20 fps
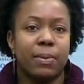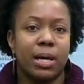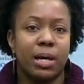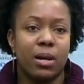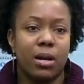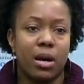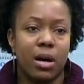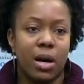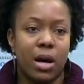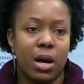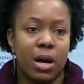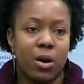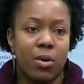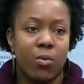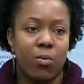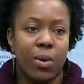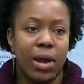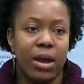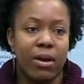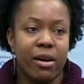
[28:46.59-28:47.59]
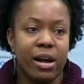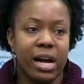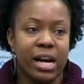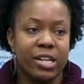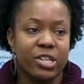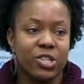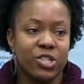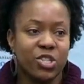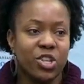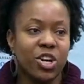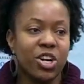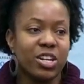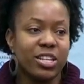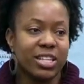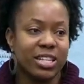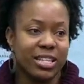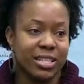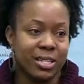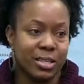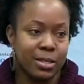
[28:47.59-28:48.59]
But where I
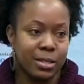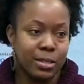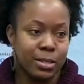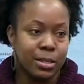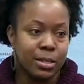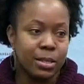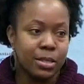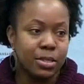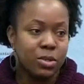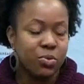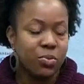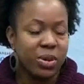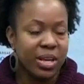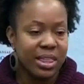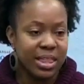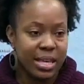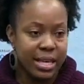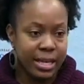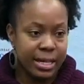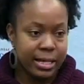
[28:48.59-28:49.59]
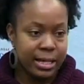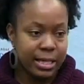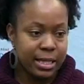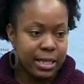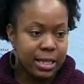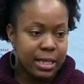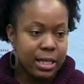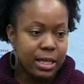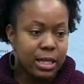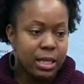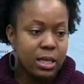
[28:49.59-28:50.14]
started with it